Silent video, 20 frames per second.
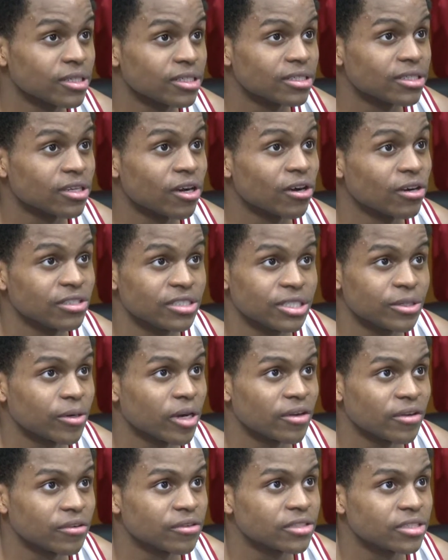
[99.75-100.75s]
as hard as
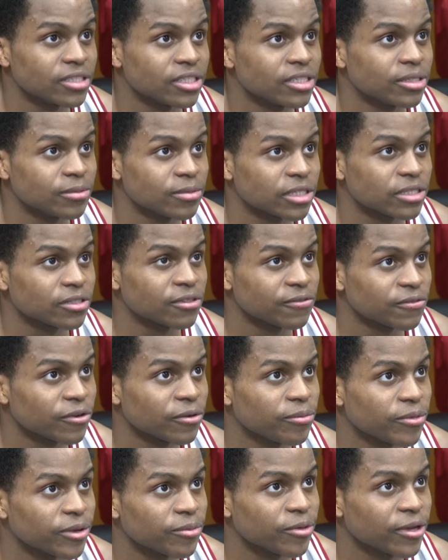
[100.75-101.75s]
anyone I've ever seen, especially for
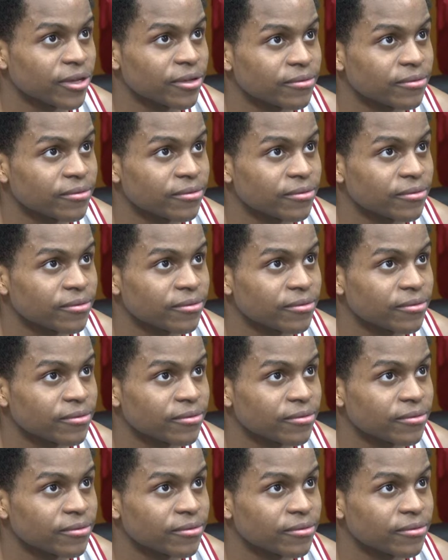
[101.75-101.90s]
a big man.